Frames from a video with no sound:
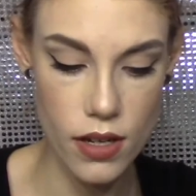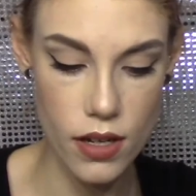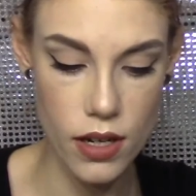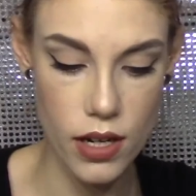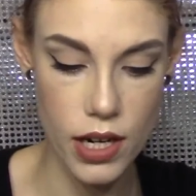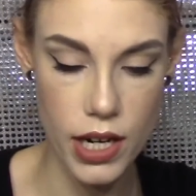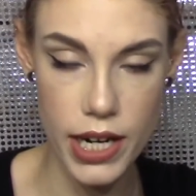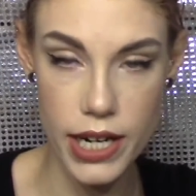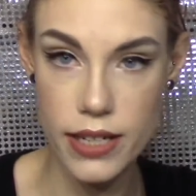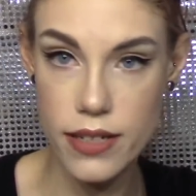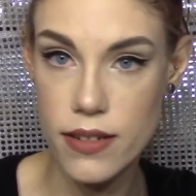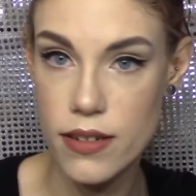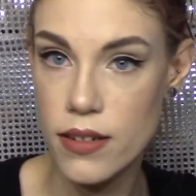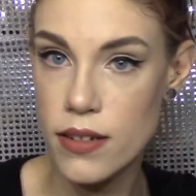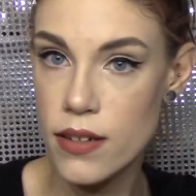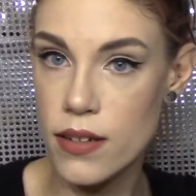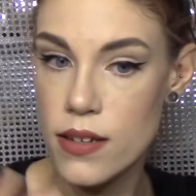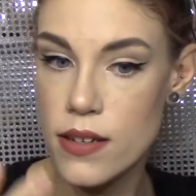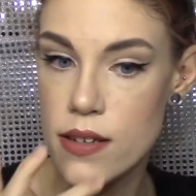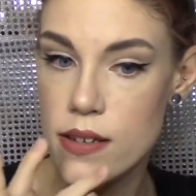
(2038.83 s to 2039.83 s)
Alright,
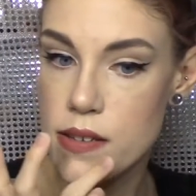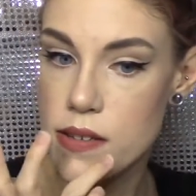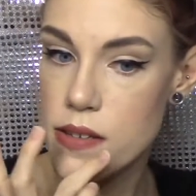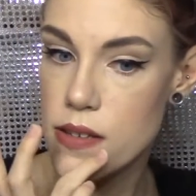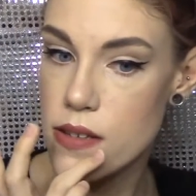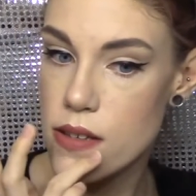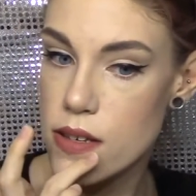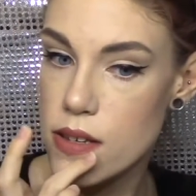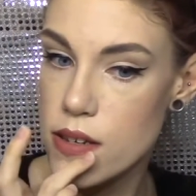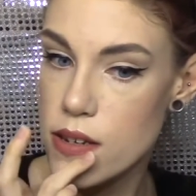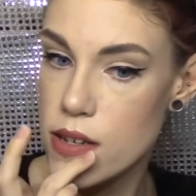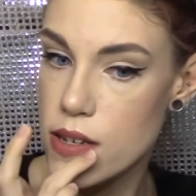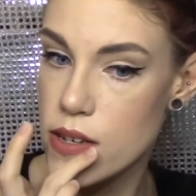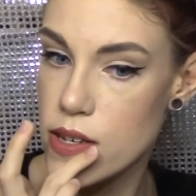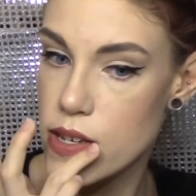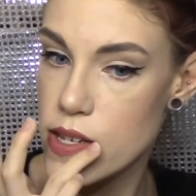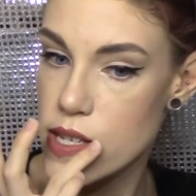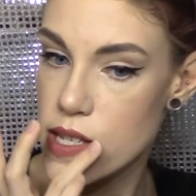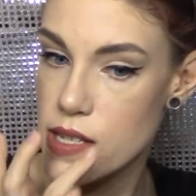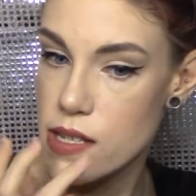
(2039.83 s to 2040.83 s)
so that
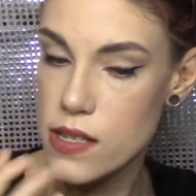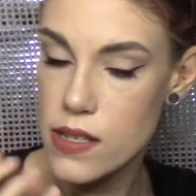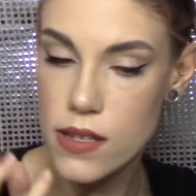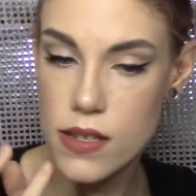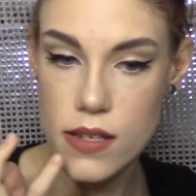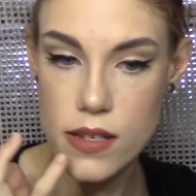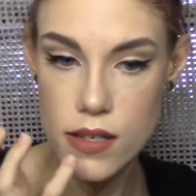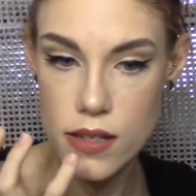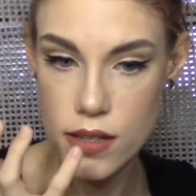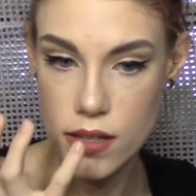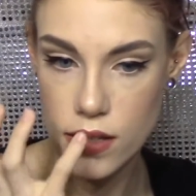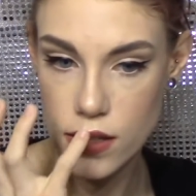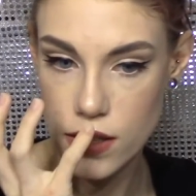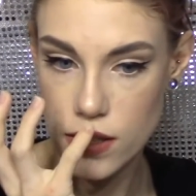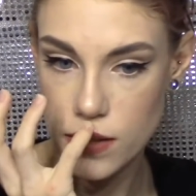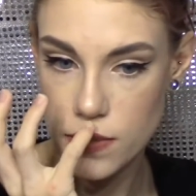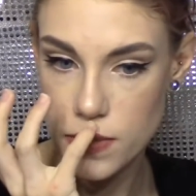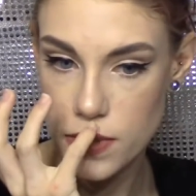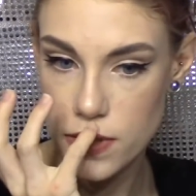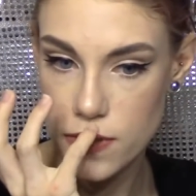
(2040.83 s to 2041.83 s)
is
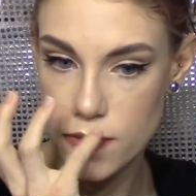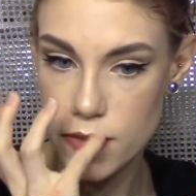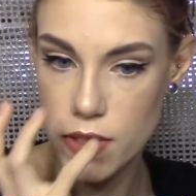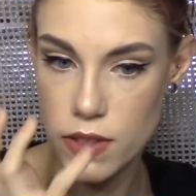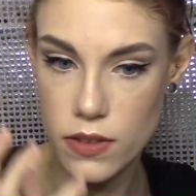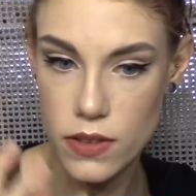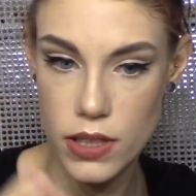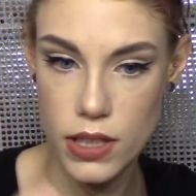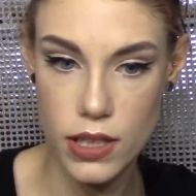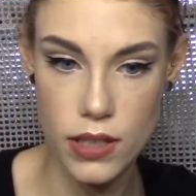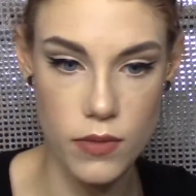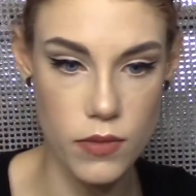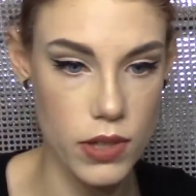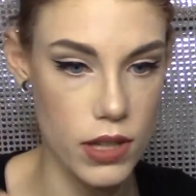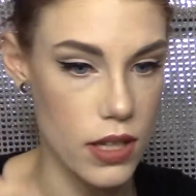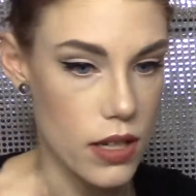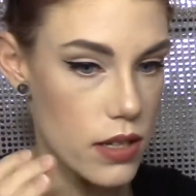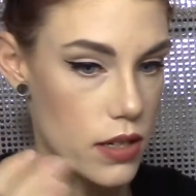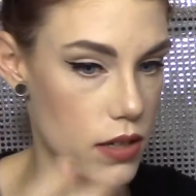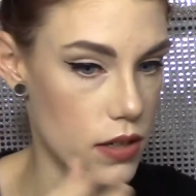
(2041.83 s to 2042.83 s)
lips filled in with
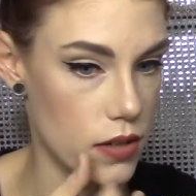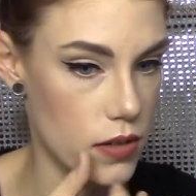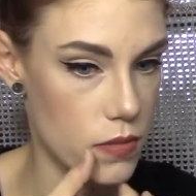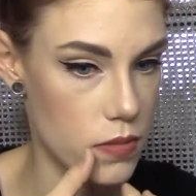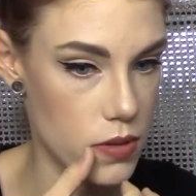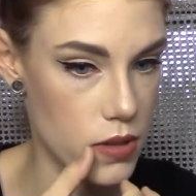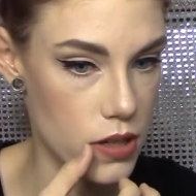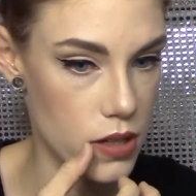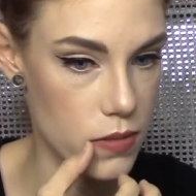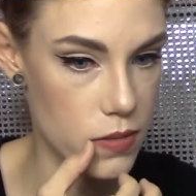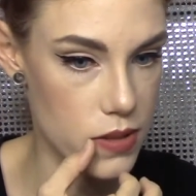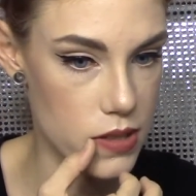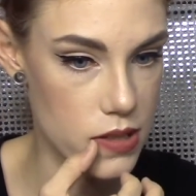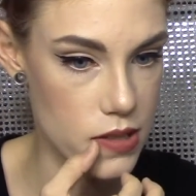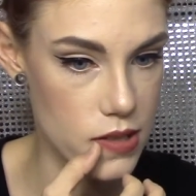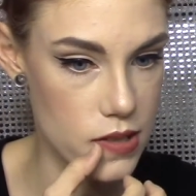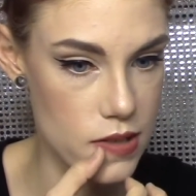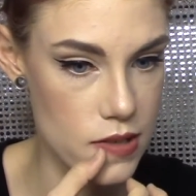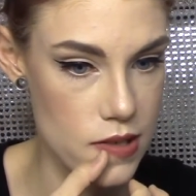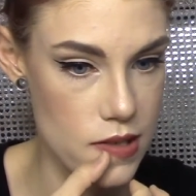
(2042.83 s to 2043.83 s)
that nude pink
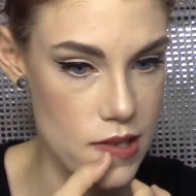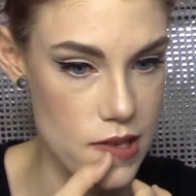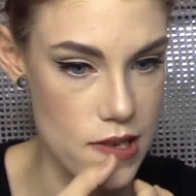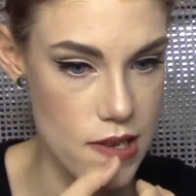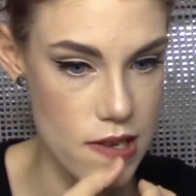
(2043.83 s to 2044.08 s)
pencil.